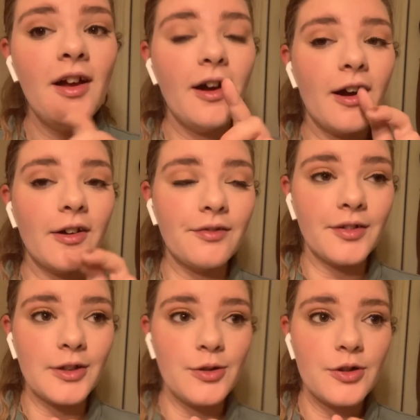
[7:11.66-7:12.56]
Our
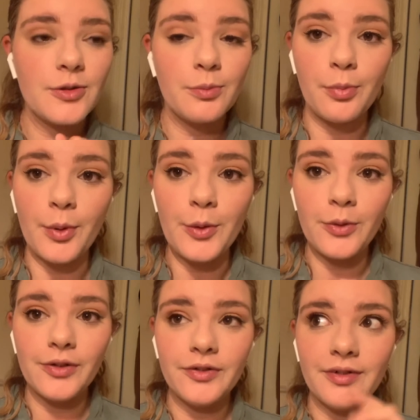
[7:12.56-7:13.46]
fridge
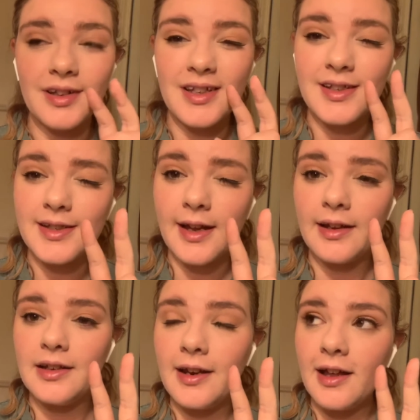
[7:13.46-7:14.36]
broke for the
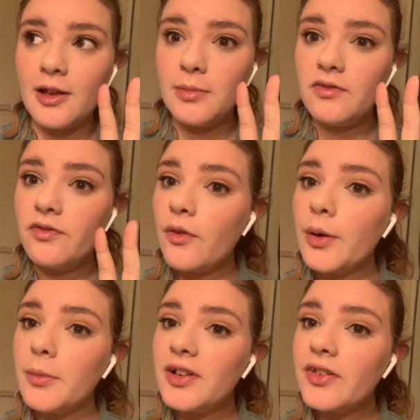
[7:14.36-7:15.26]
second time in 4
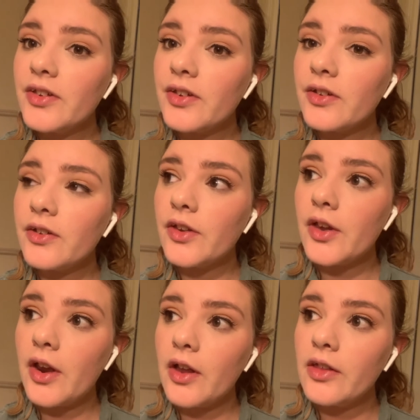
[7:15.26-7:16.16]
months
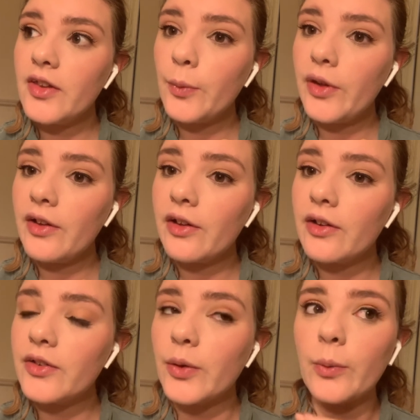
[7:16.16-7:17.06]
this week,
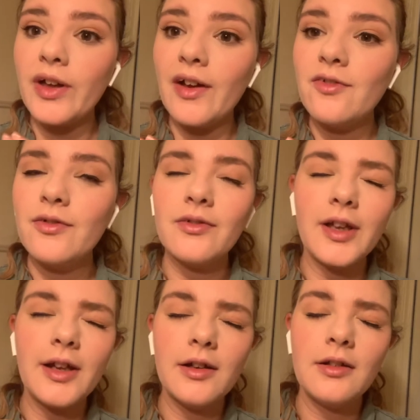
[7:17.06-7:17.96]
so we have
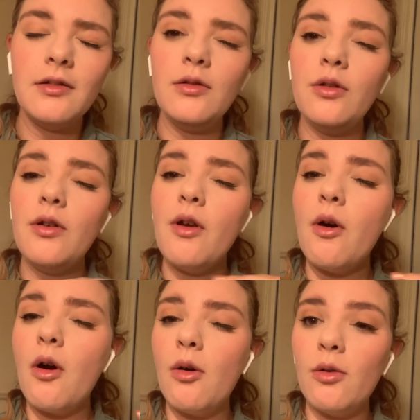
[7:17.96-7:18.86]
like
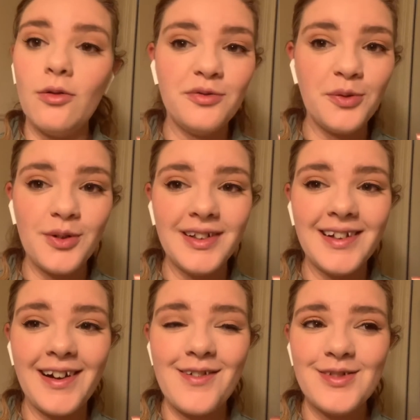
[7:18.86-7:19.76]
no food in
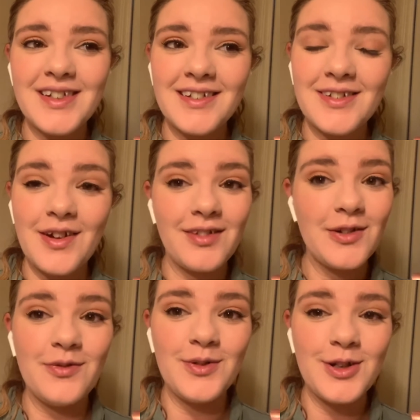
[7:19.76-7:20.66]
the house. So I have to
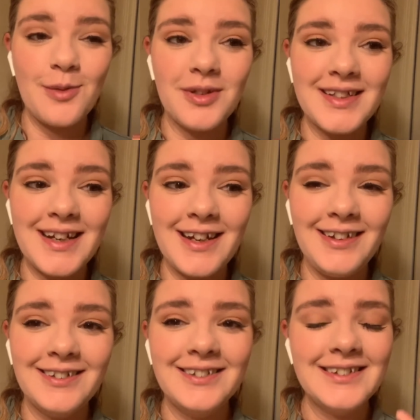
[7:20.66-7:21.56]
go food shopping today.
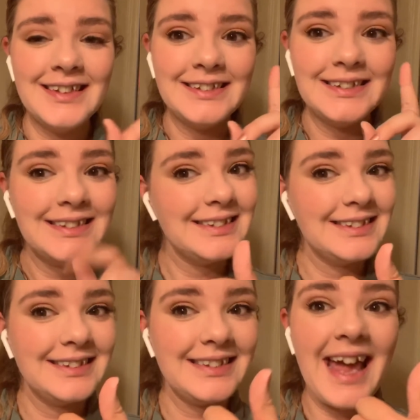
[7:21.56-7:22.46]

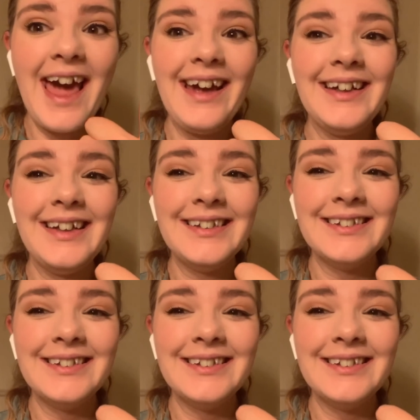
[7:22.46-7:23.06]
Yay.